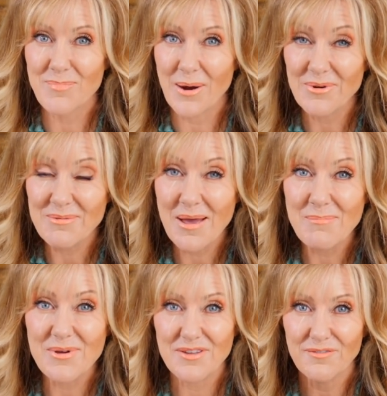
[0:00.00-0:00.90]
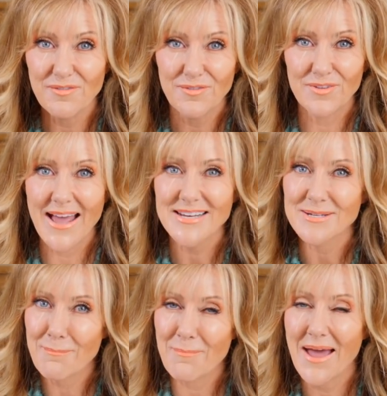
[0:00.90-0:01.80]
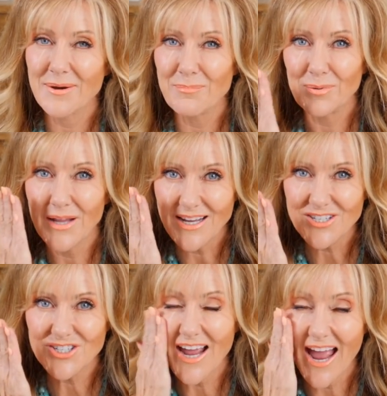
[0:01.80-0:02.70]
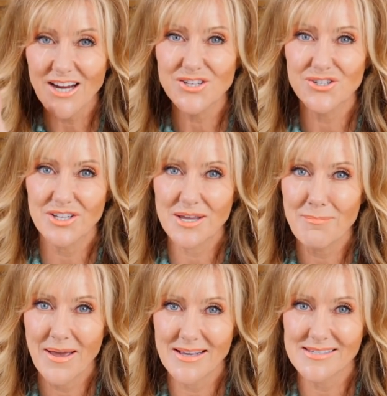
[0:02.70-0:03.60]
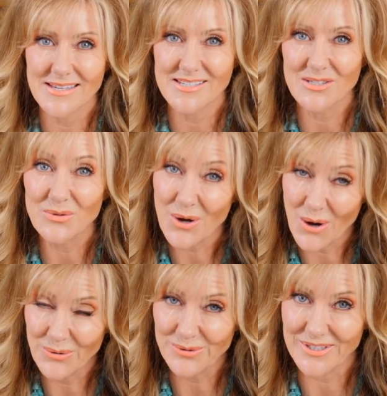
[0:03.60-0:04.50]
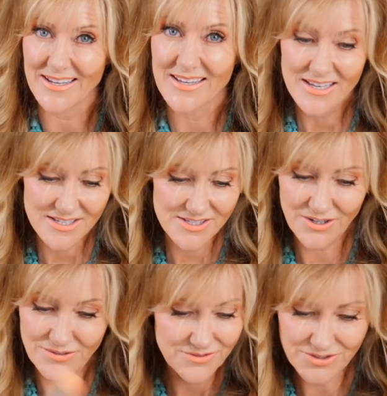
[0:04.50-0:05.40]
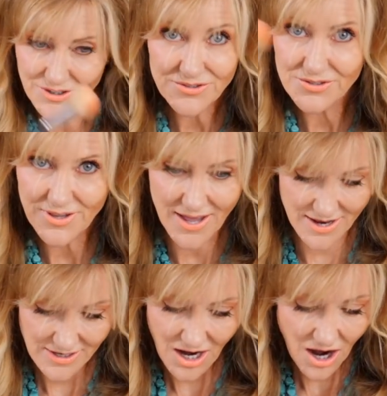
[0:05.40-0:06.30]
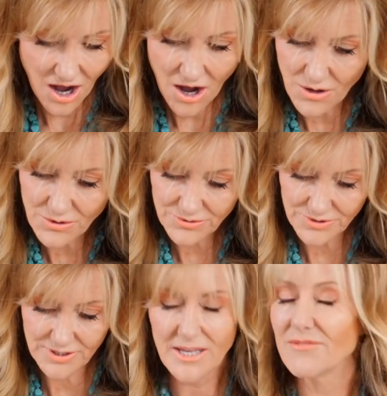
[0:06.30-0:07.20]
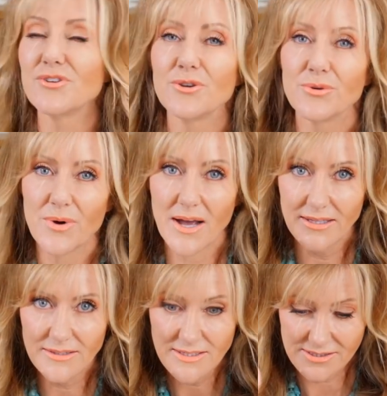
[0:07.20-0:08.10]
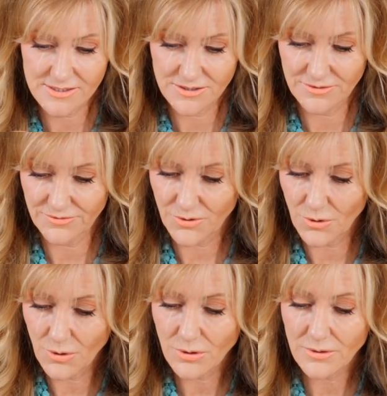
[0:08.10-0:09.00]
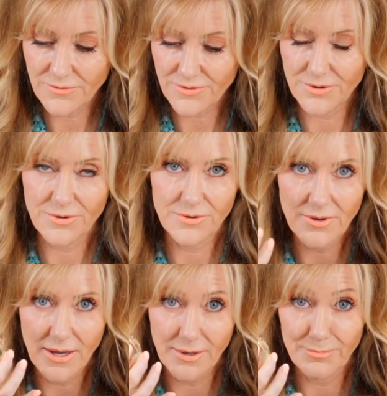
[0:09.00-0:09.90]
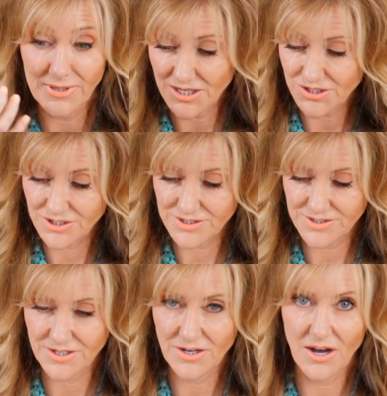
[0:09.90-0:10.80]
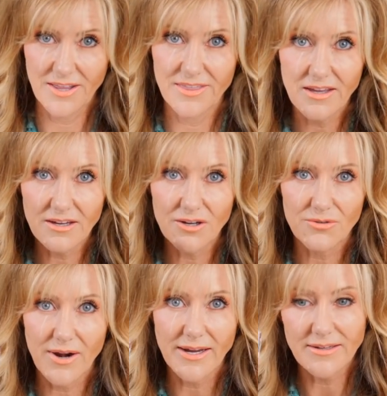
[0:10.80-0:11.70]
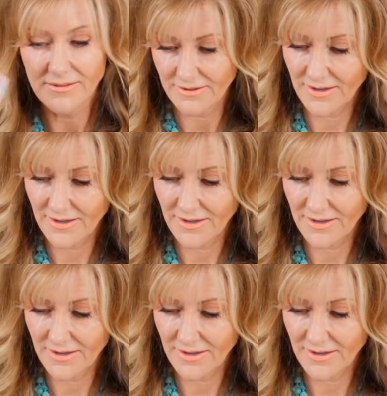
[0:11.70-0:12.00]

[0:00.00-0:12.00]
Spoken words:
But remember that flat matte blush actually makes us look older, so don't do that. I'll give you a list of all of the blushes that I think are great